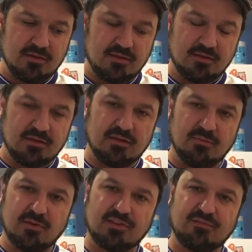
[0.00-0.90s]
it
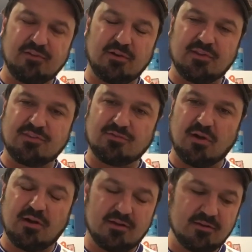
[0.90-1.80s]
wasn't very
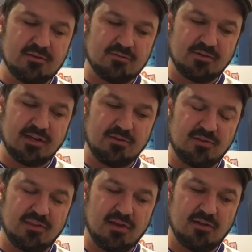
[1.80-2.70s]
strong when I
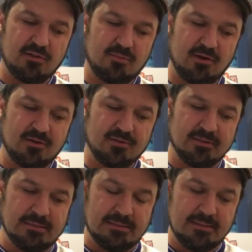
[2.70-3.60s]
used the alu ball.
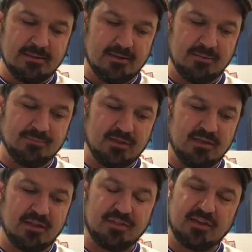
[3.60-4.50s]

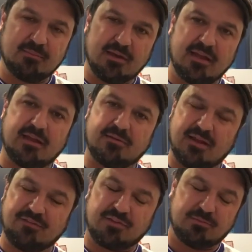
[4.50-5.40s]
And I think it might
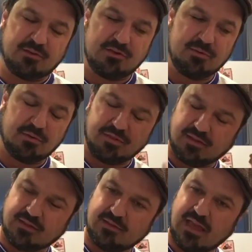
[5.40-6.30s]
have something to do with
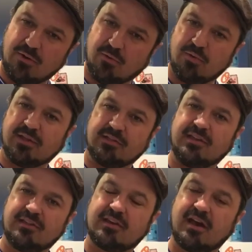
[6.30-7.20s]
how
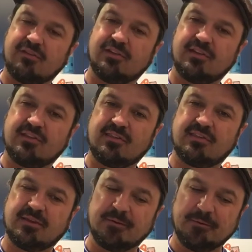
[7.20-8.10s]
oily the kava is.